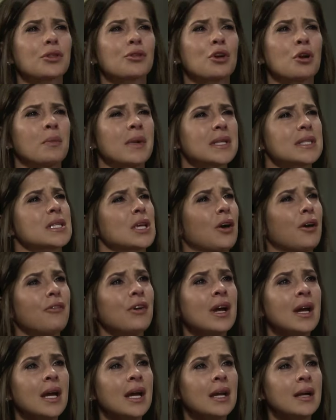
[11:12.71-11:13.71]
I would throw
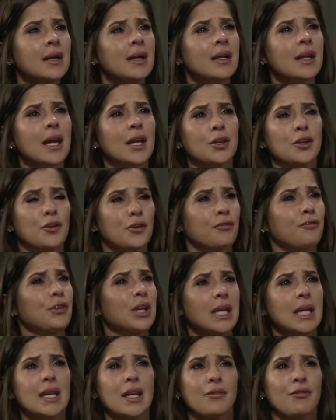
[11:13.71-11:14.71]
myself at your
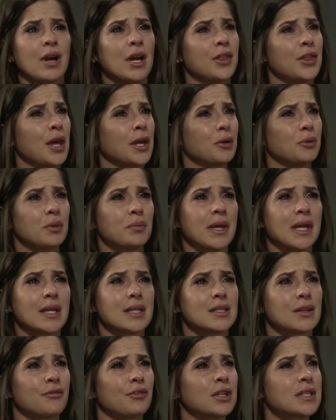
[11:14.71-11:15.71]
feet if I thought it would
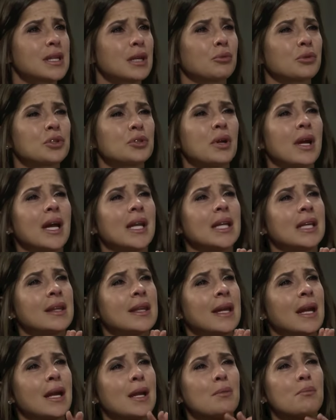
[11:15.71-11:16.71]
make a difference. I will do
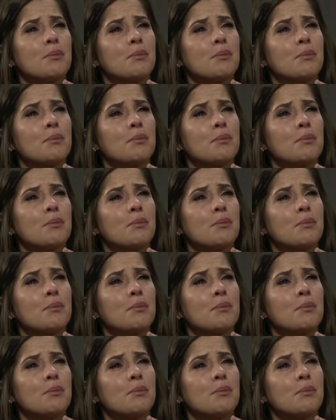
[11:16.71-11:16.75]
anything.